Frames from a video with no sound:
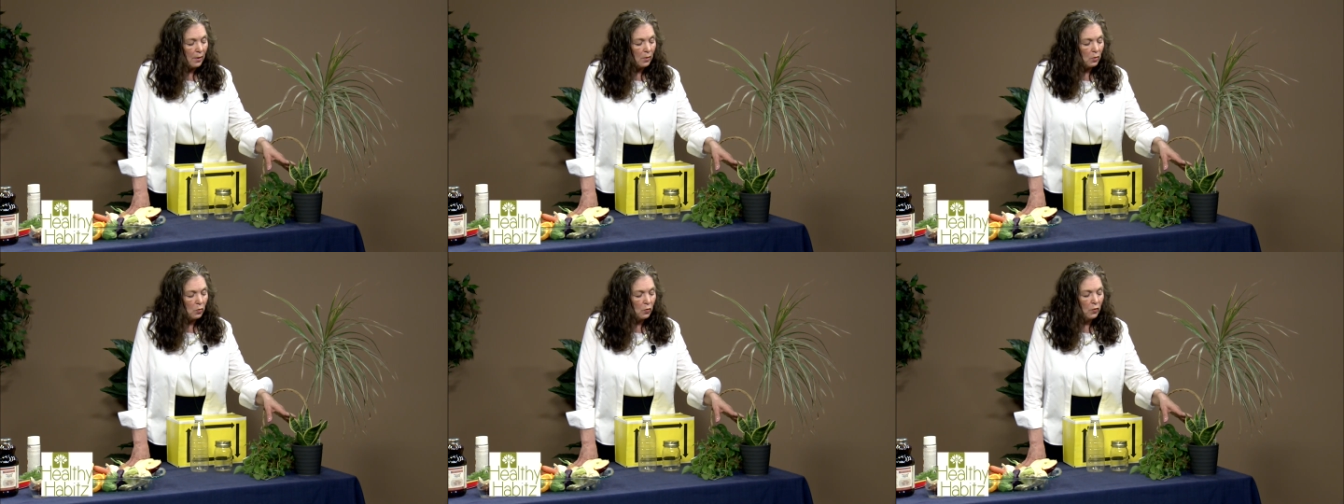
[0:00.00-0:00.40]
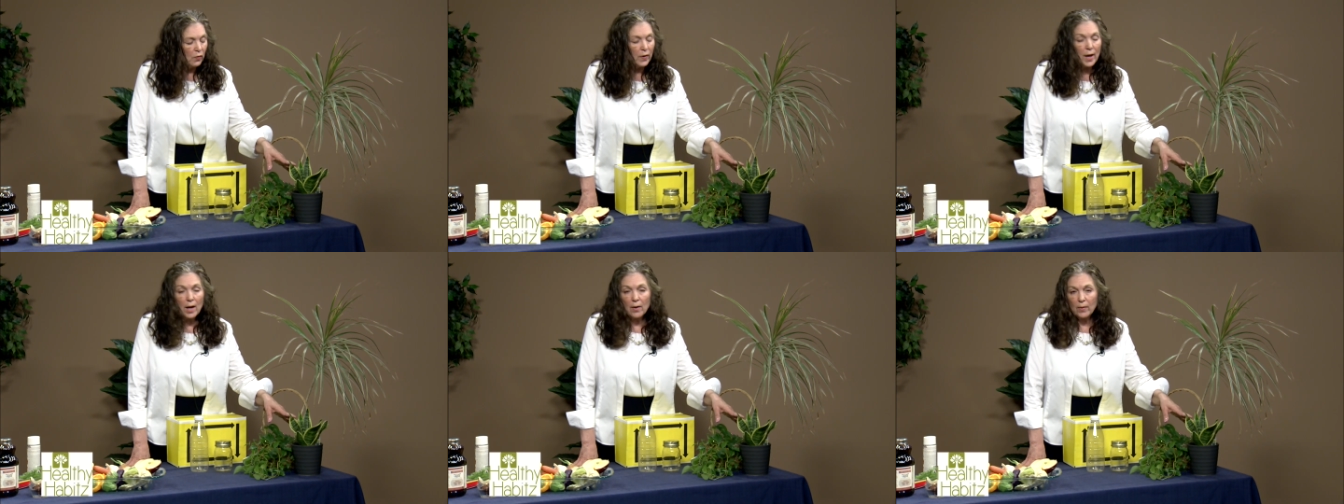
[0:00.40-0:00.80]

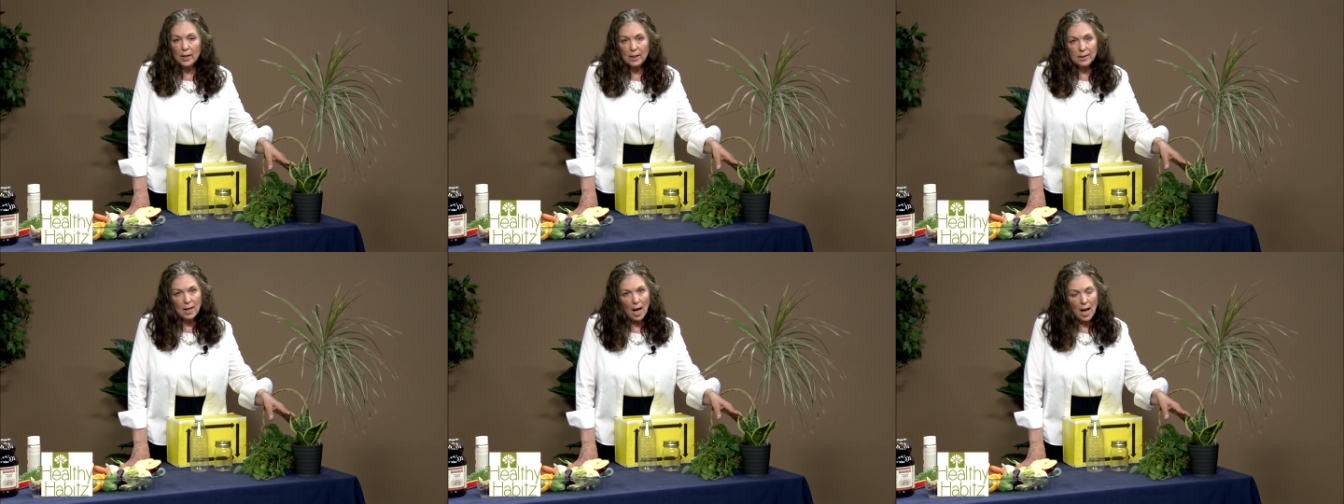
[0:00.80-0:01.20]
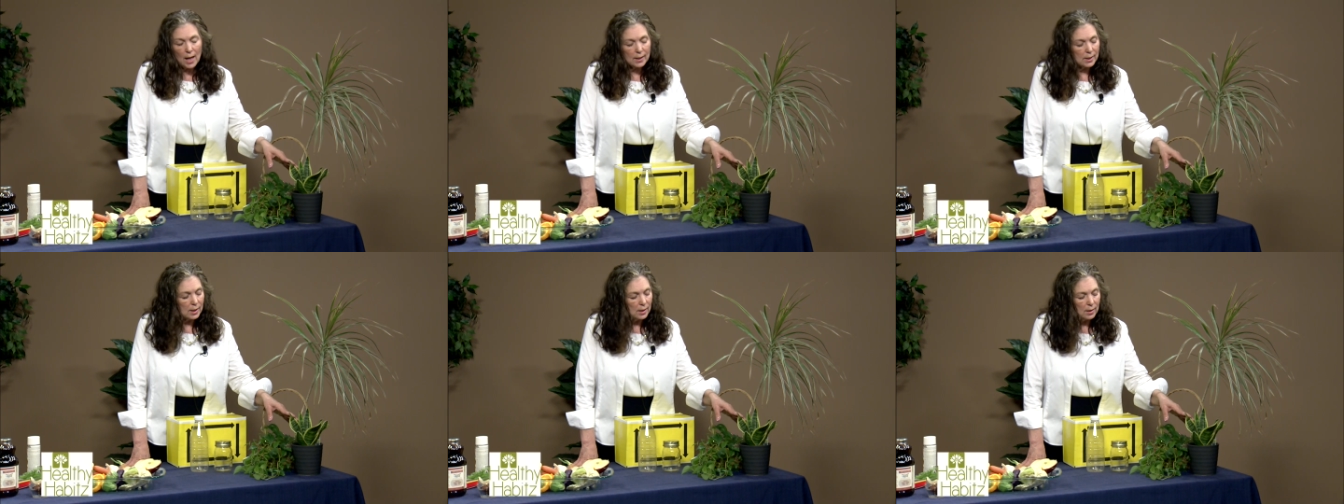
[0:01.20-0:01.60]
Very
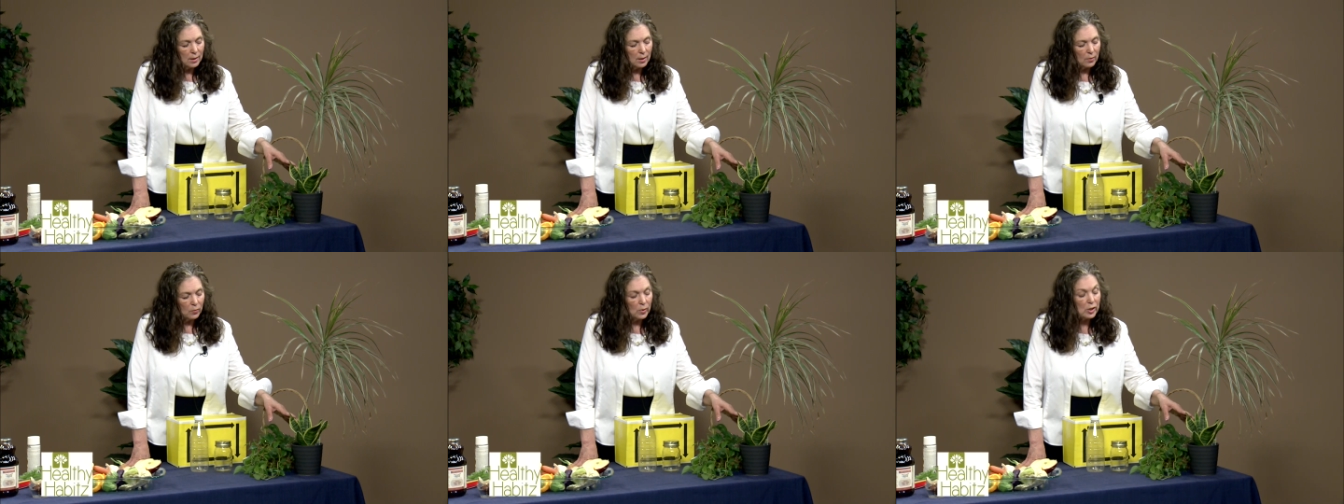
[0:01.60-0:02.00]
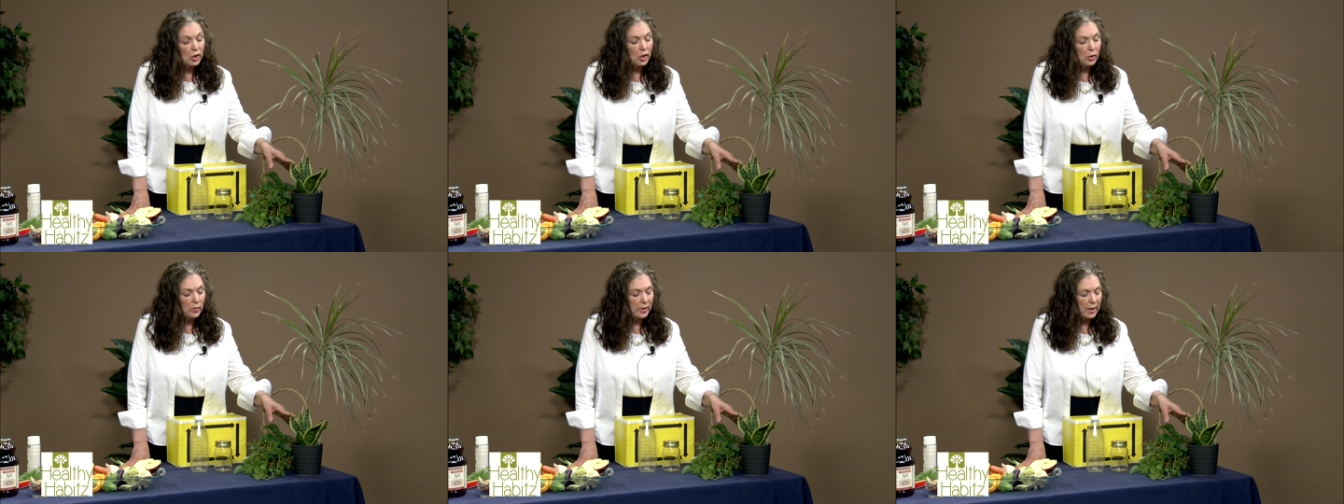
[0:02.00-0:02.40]

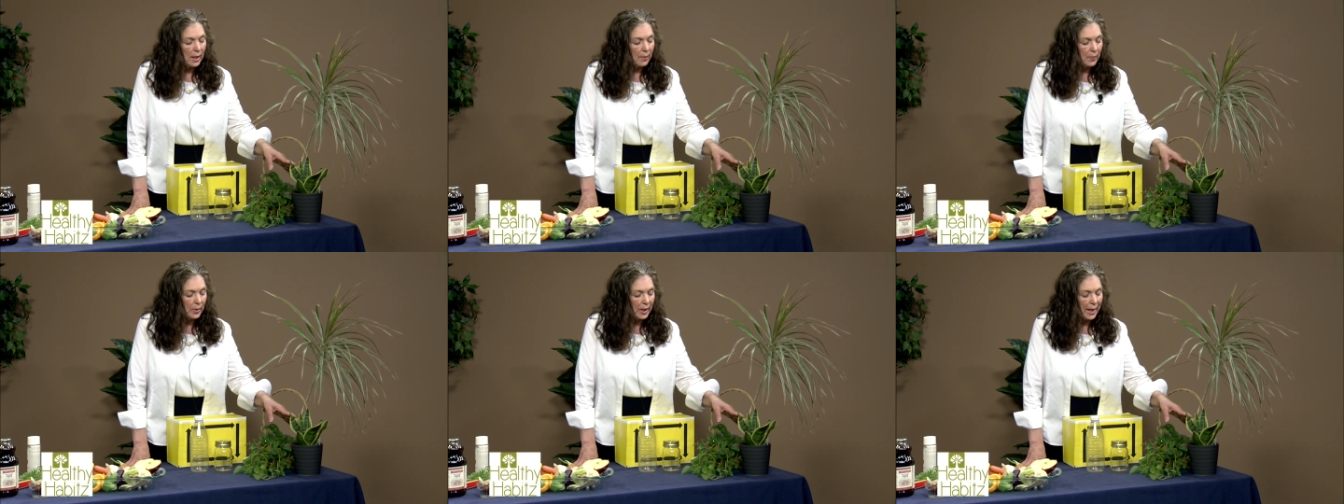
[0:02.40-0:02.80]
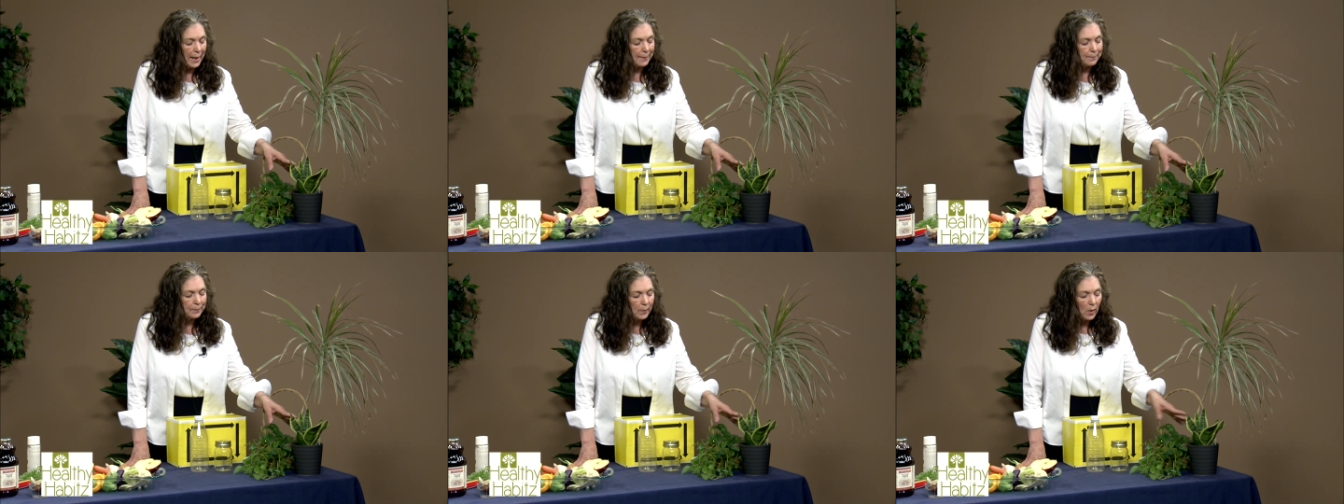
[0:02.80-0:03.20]
toxin-reducing
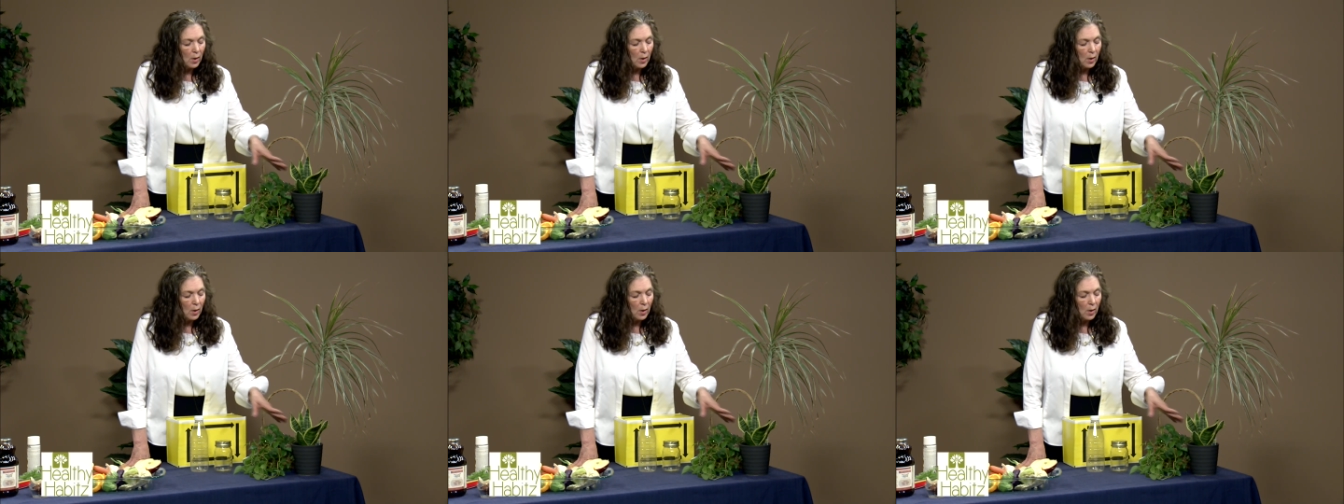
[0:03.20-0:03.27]
plant.